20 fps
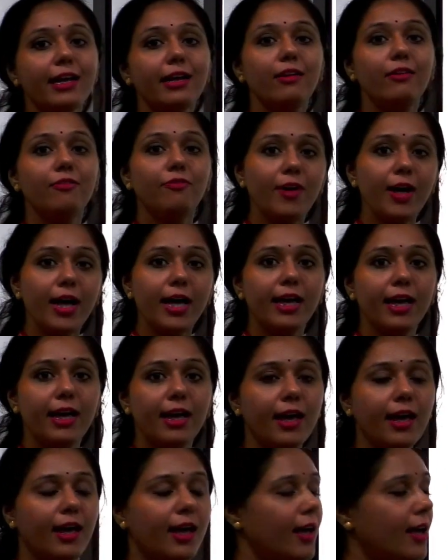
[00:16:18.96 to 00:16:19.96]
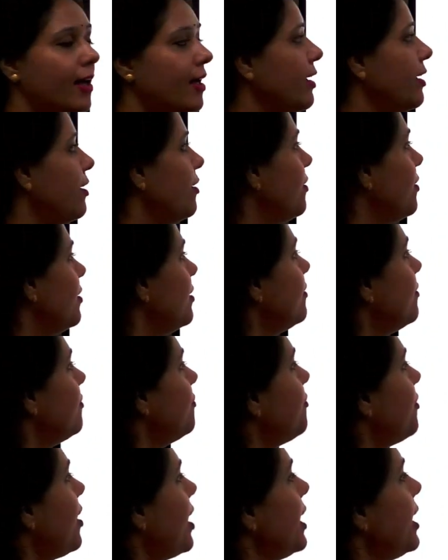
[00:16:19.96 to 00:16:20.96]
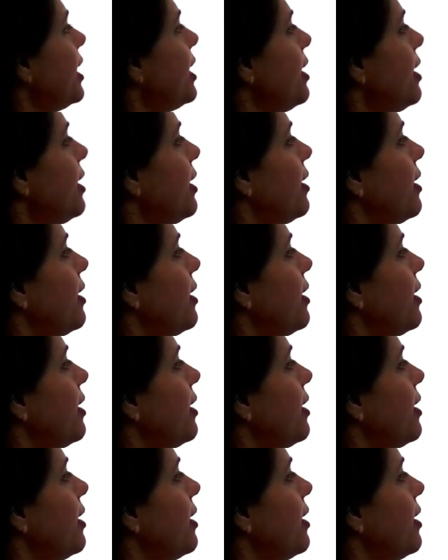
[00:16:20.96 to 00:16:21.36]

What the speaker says: angle phi. Phi